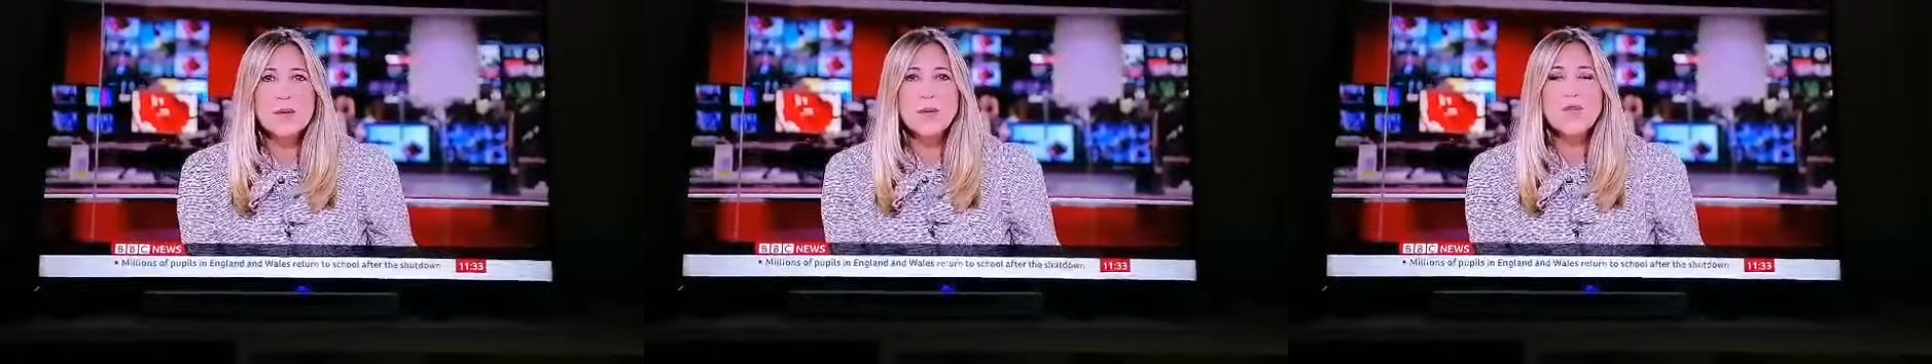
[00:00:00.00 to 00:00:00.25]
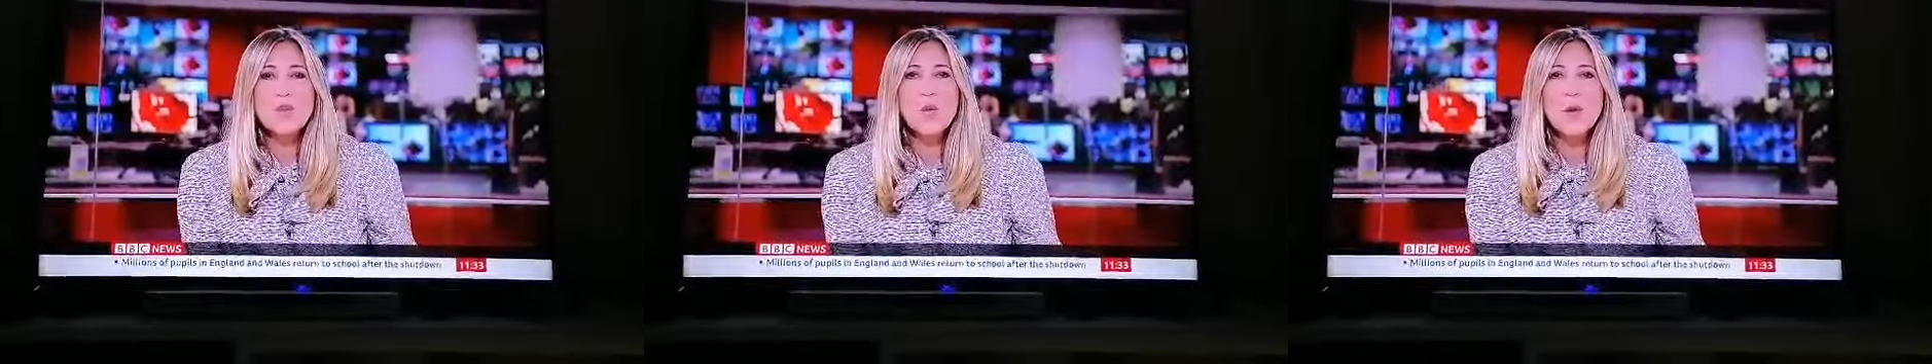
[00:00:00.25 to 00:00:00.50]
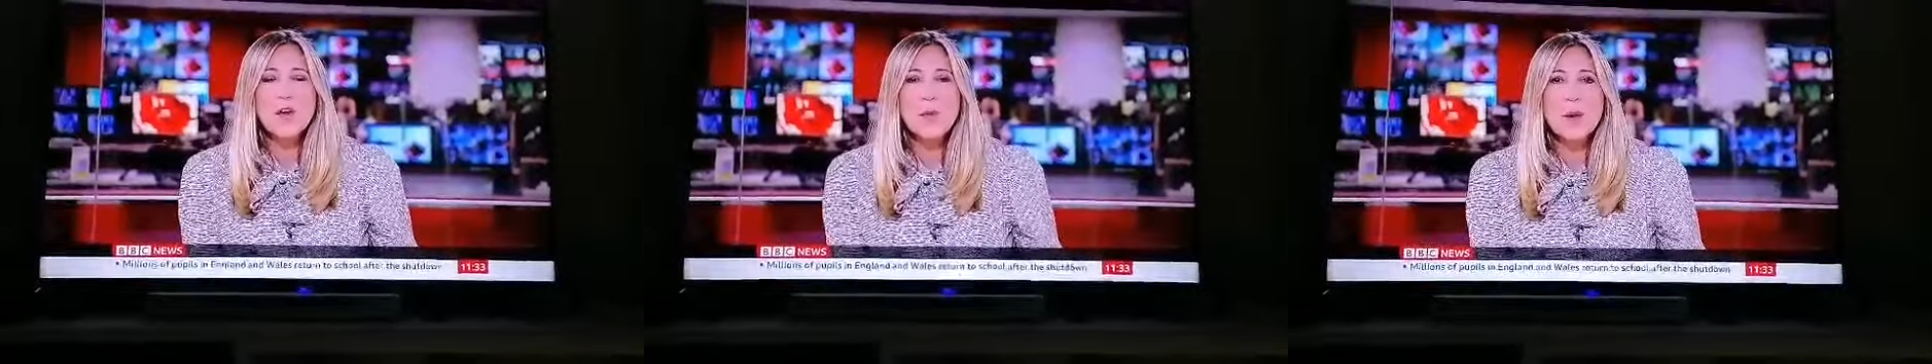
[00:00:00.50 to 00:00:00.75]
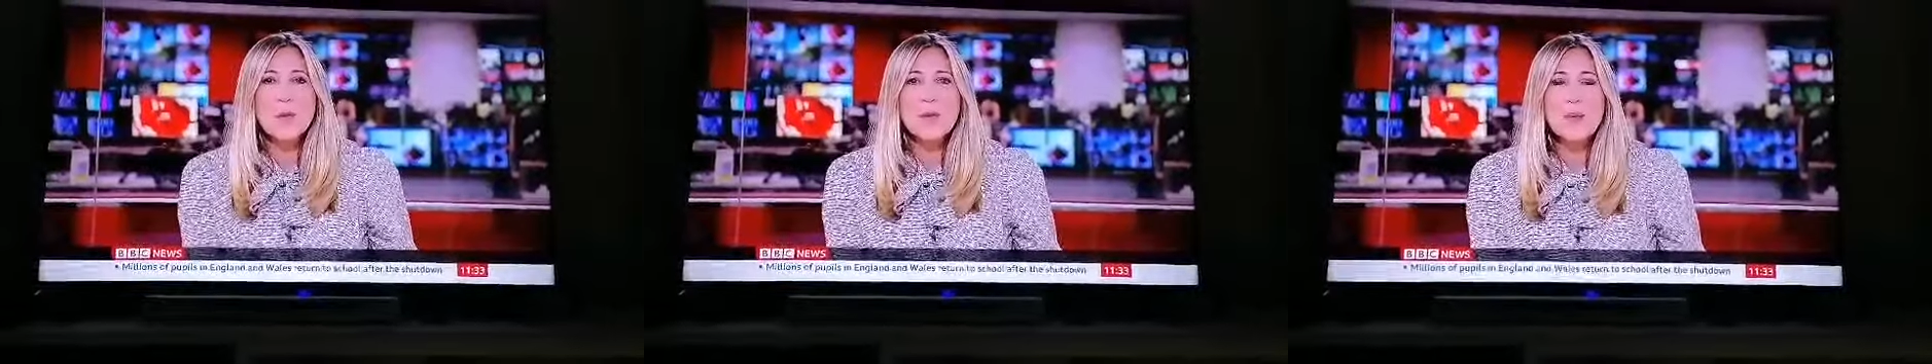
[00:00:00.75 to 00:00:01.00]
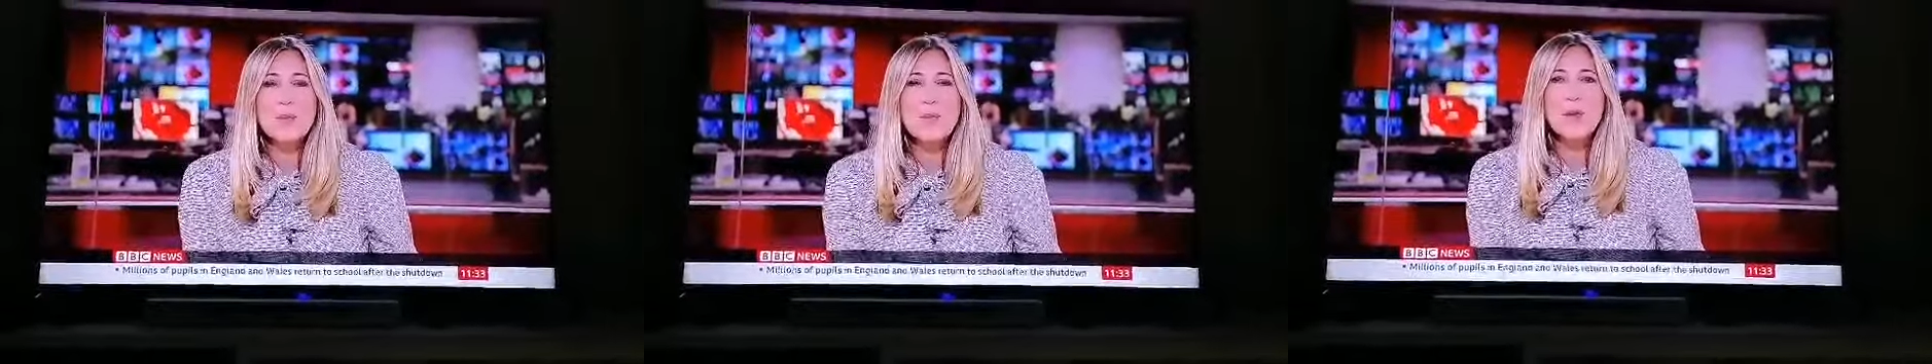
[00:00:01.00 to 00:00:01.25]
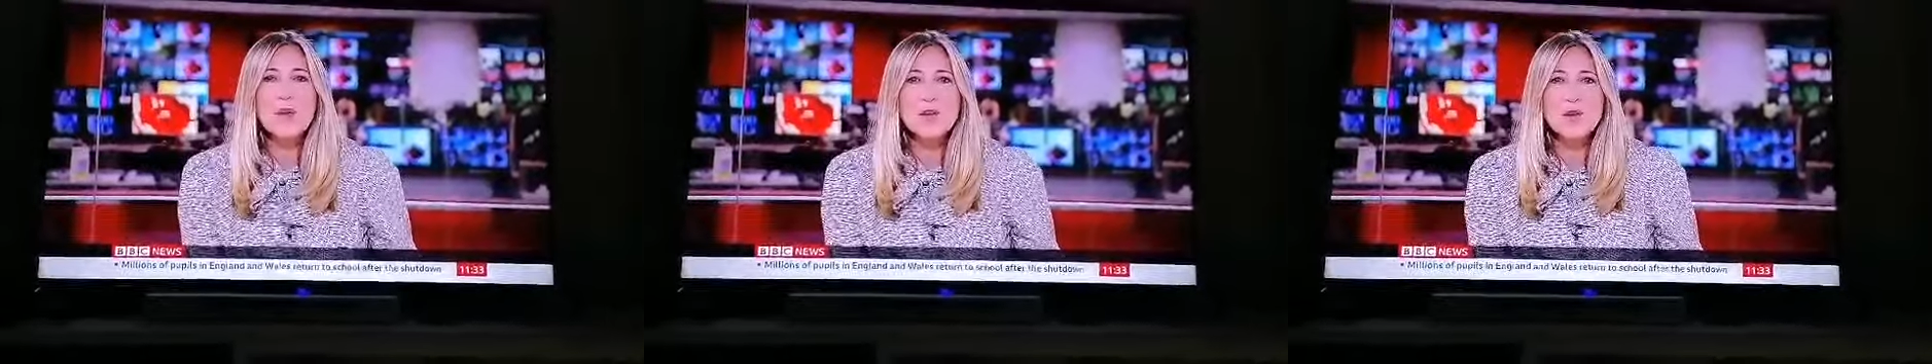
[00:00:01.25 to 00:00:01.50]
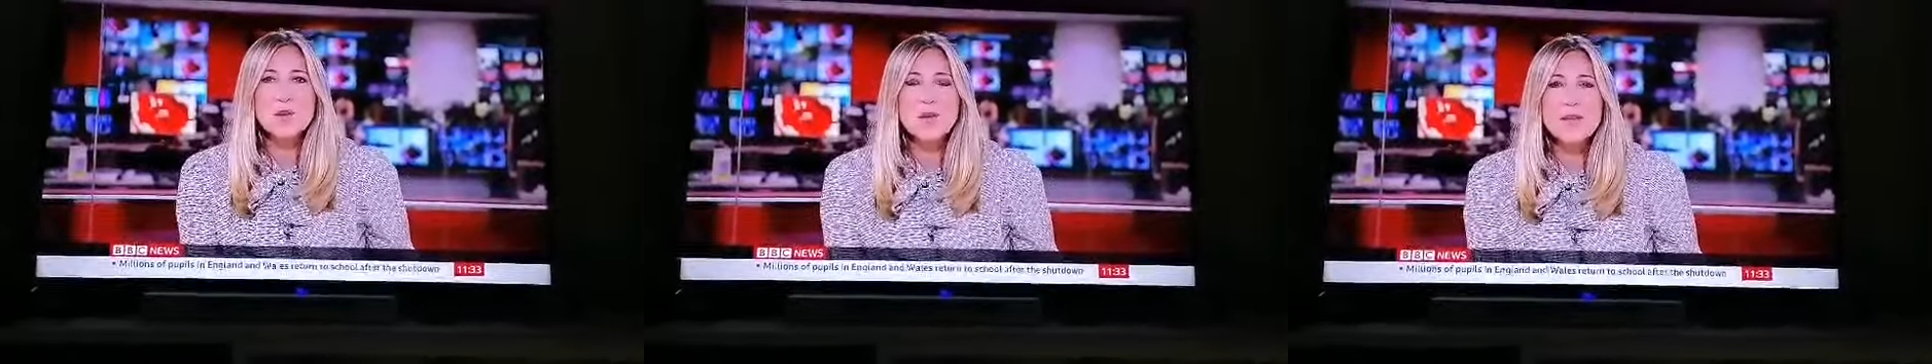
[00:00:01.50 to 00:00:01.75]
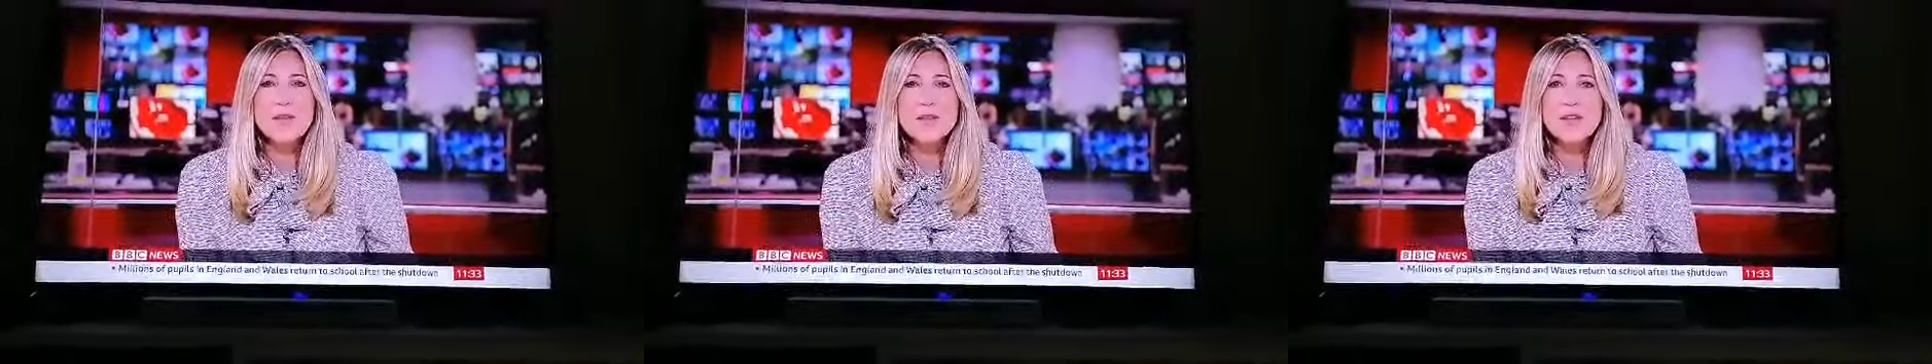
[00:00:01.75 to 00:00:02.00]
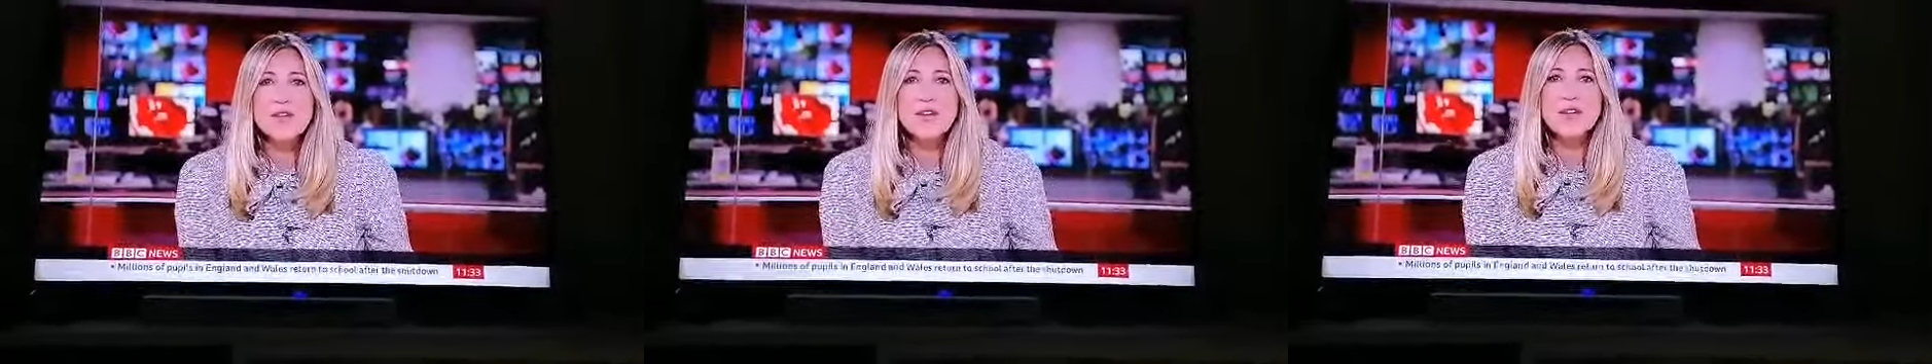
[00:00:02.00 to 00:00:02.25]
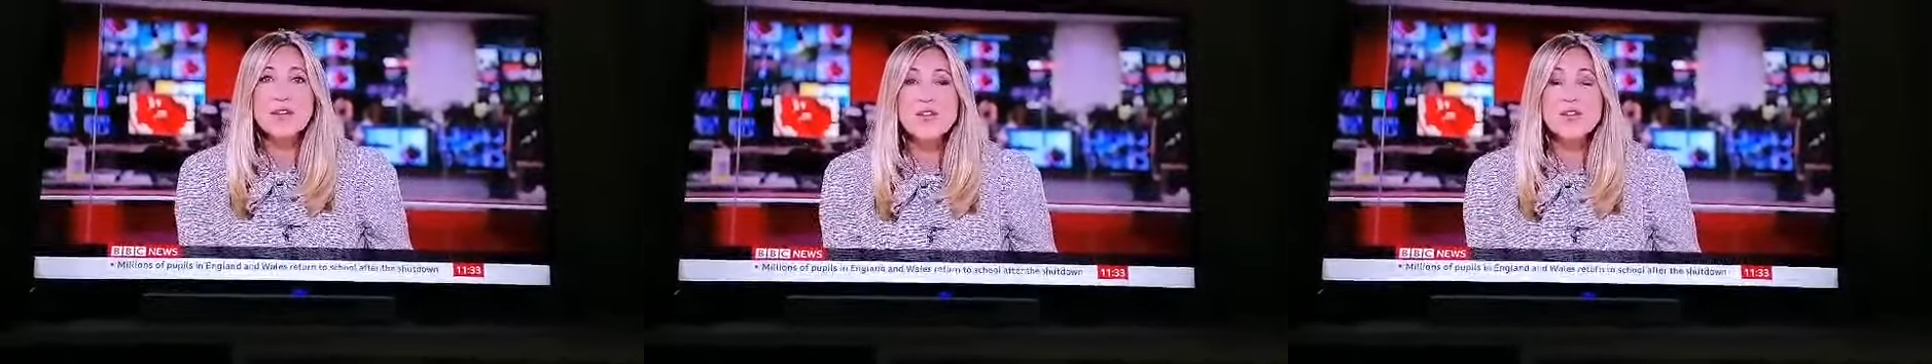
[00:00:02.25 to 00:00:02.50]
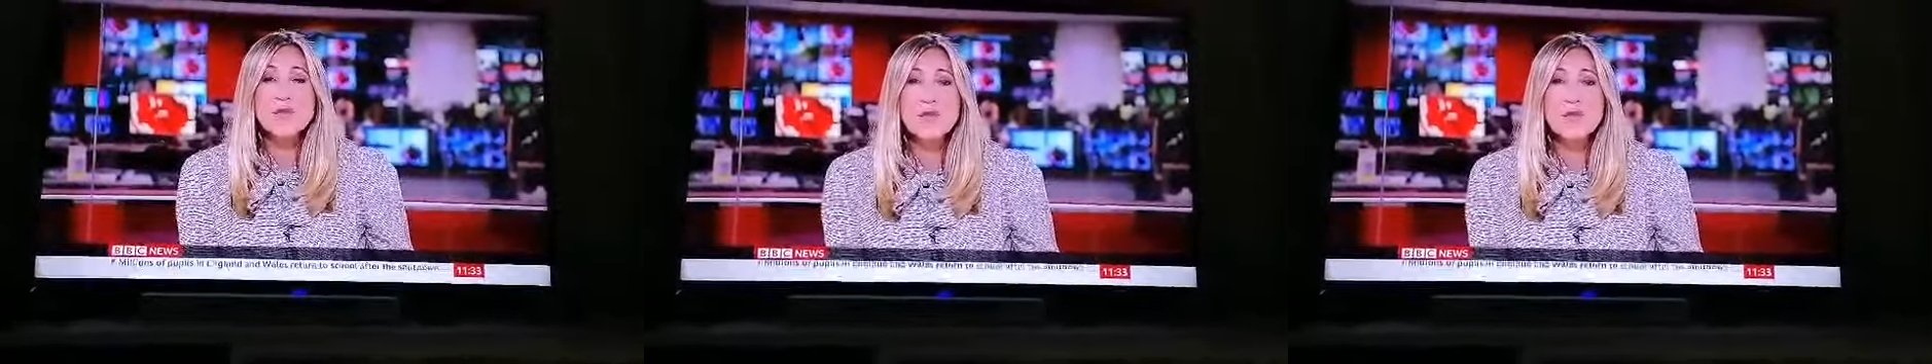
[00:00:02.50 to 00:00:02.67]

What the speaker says: may also worry about being bullied or making the transition